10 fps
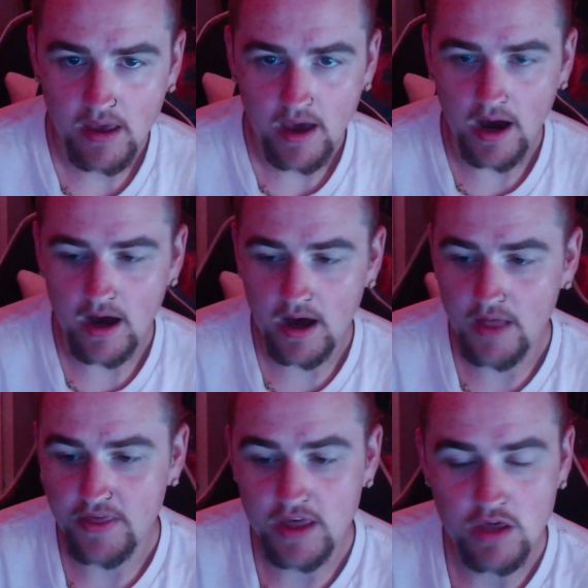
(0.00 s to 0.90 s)

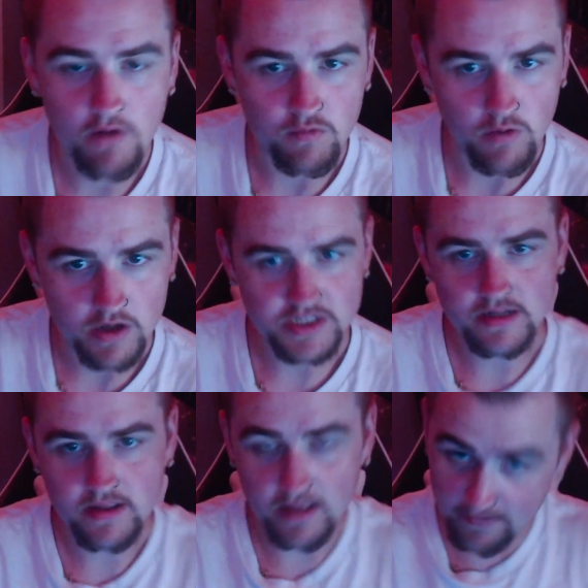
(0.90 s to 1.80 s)
Thank you all for
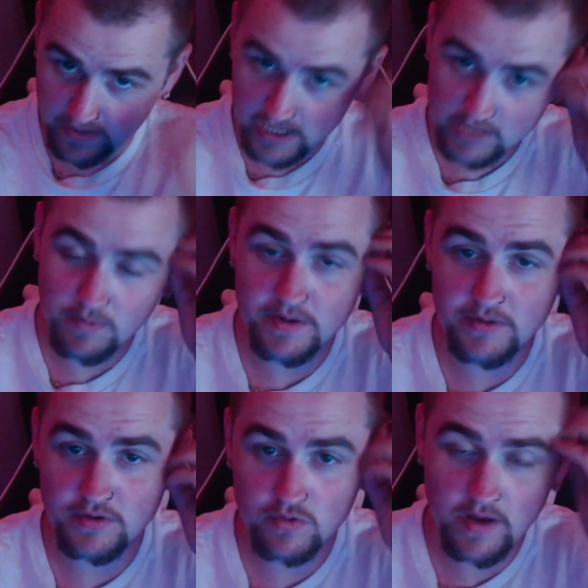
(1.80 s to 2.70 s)
watching. If you guys want me
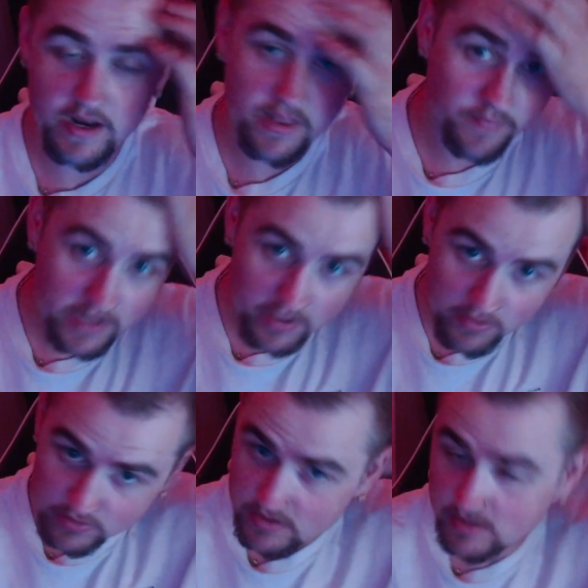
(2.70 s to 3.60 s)
to do any of the
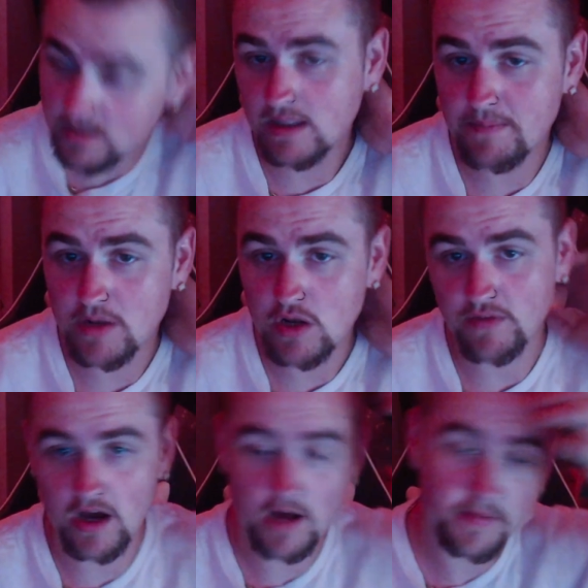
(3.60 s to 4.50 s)
videos, let me know in
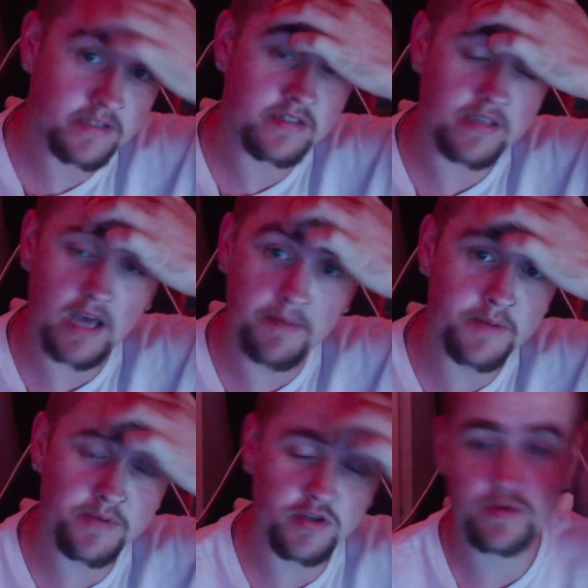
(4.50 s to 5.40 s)
the comments. I'm going
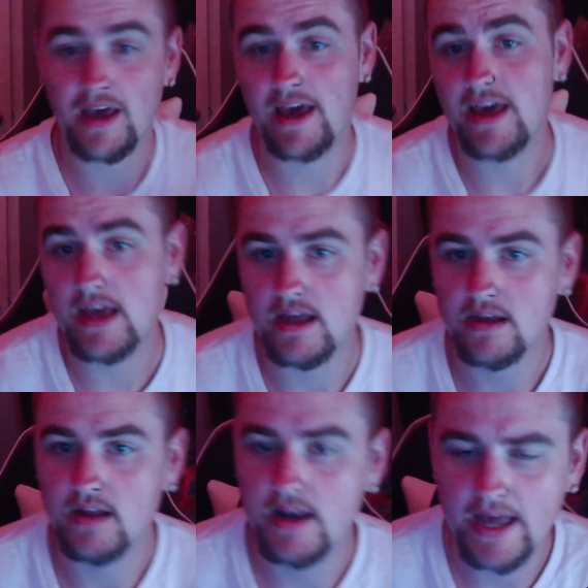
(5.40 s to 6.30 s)
to be doing
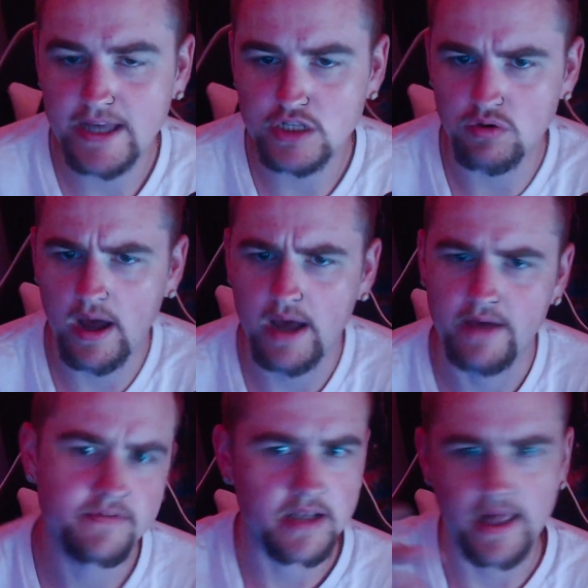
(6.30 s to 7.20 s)
a night
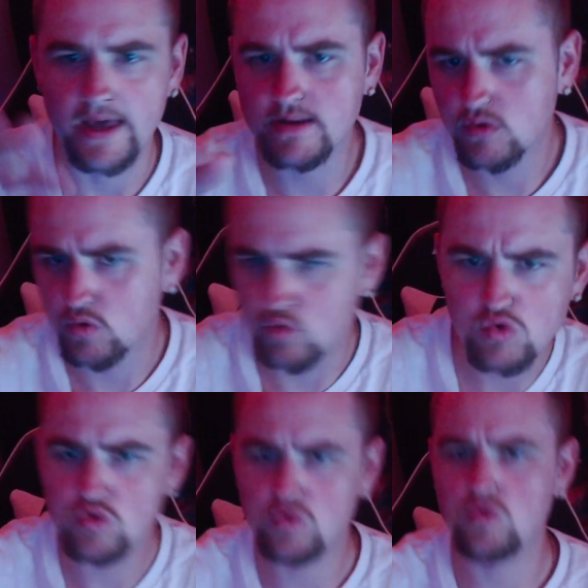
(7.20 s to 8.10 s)
drive tonight.
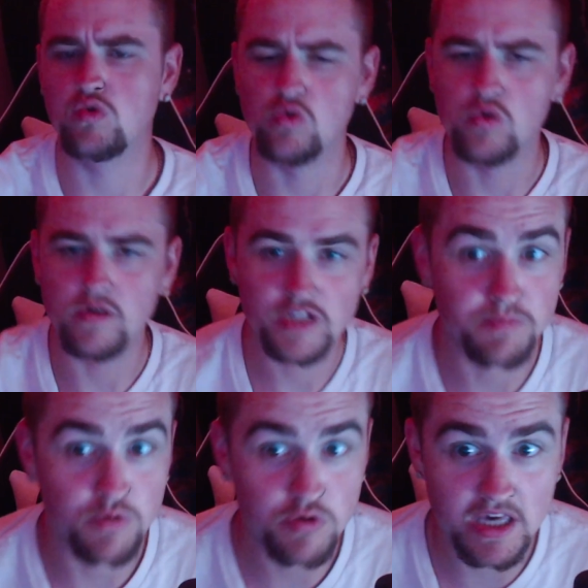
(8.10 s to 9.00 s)
Ooh,
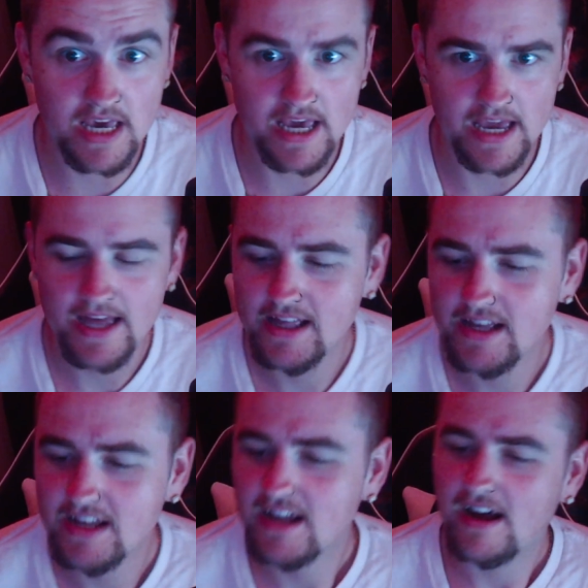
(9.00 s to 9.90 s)
spooky.
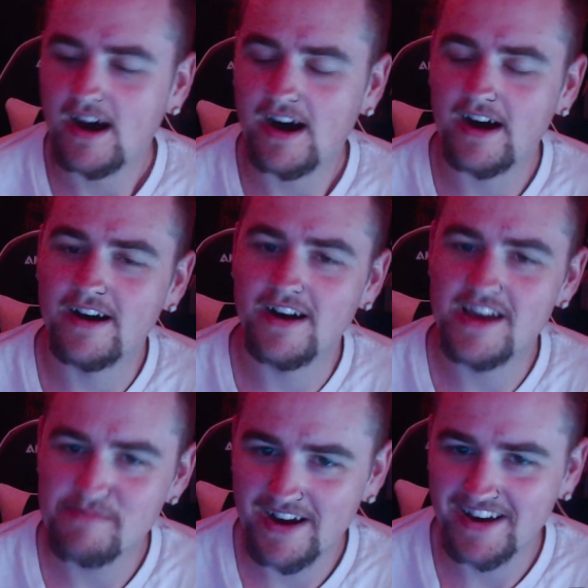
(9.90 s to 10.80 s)

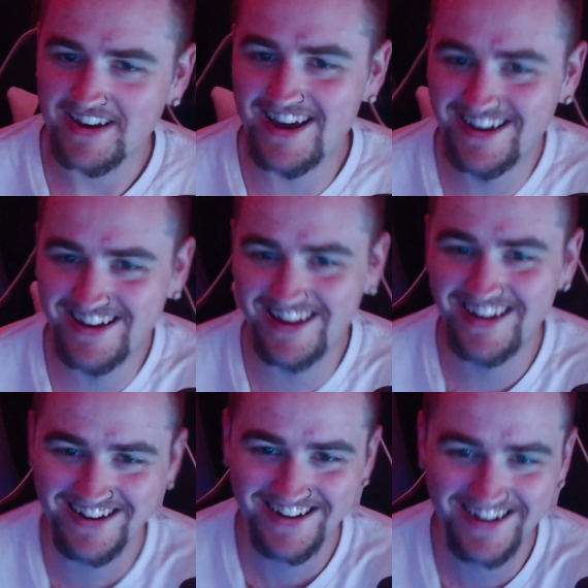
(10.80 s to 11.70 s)
In my
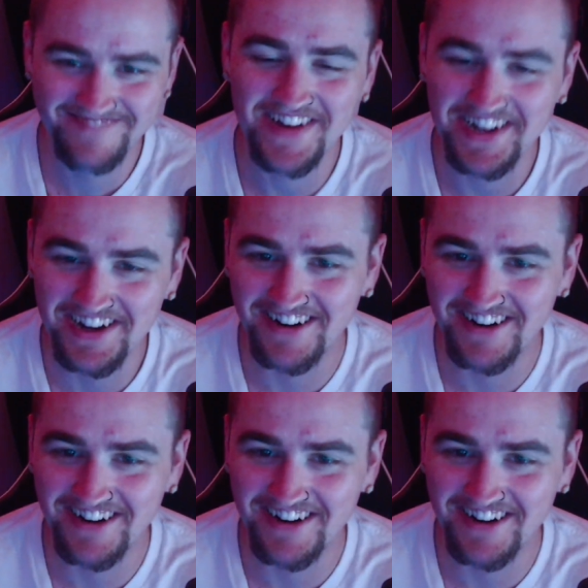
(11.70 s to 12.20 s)
in my car